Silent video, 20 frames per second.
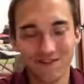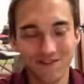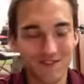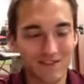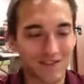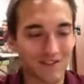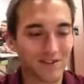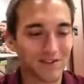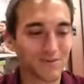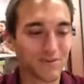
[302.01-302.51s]

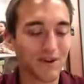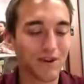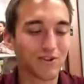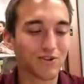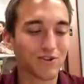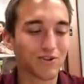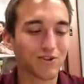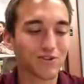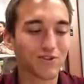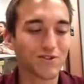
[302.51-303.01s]
So let's make
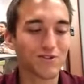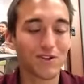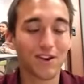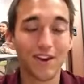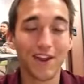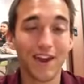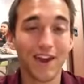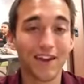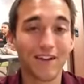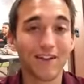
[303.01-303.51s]
sure the student
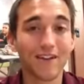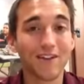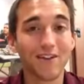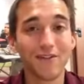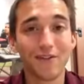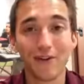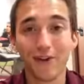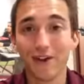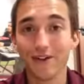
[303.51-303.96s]
can handle it. If you're